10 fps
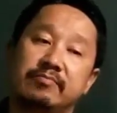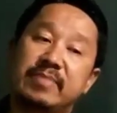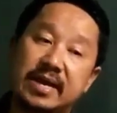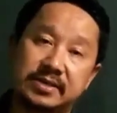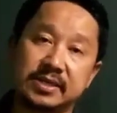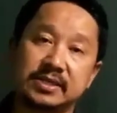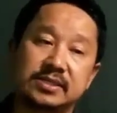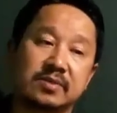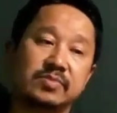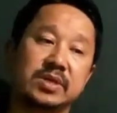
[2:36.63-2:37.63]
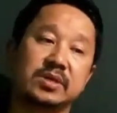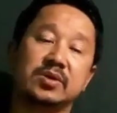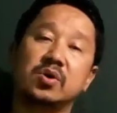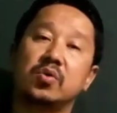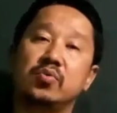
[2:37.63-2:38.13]
matter is something
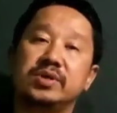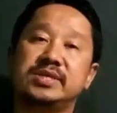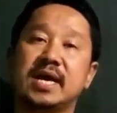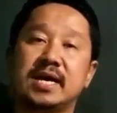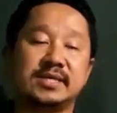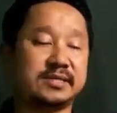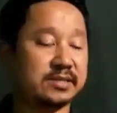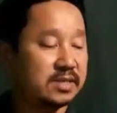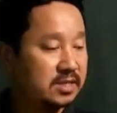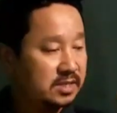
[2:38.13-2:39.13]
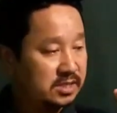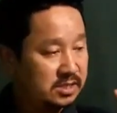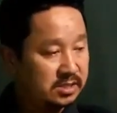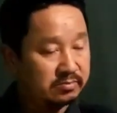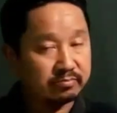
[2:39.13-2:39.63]
which has
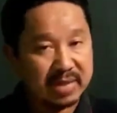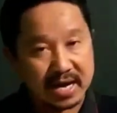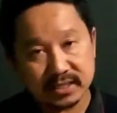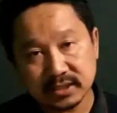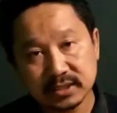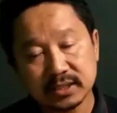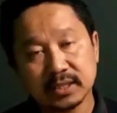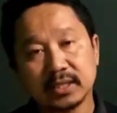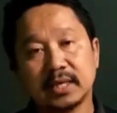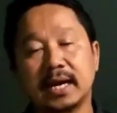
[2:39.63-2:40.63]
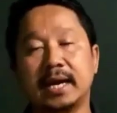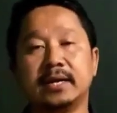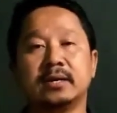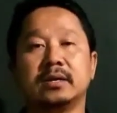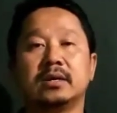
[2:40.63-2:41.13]
mass
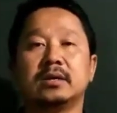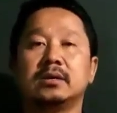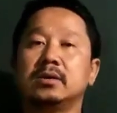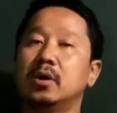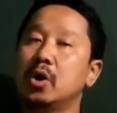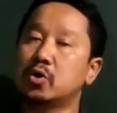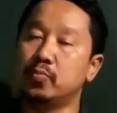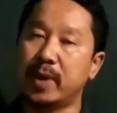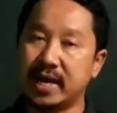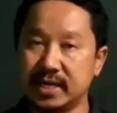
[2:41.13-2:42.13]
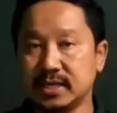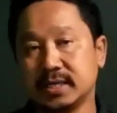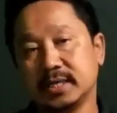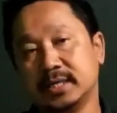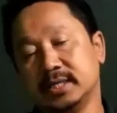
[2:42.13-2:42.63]
and occupy
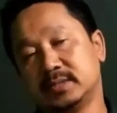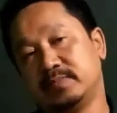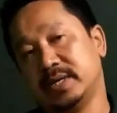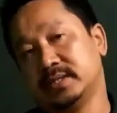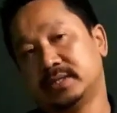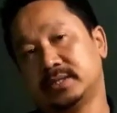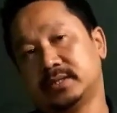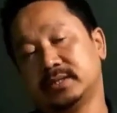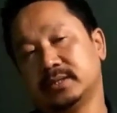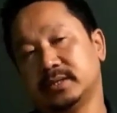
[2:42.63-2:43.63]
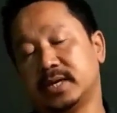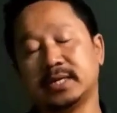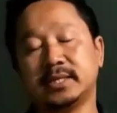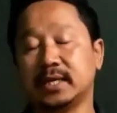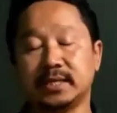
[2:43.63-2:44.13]
space.
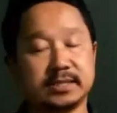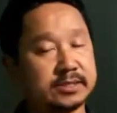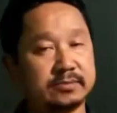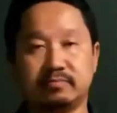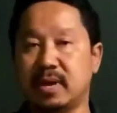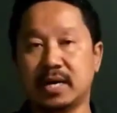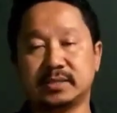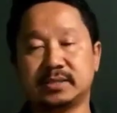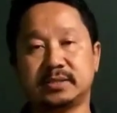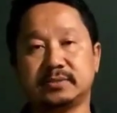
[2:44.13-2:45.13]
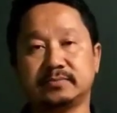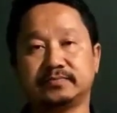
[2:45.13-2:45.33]
Right, that is mass.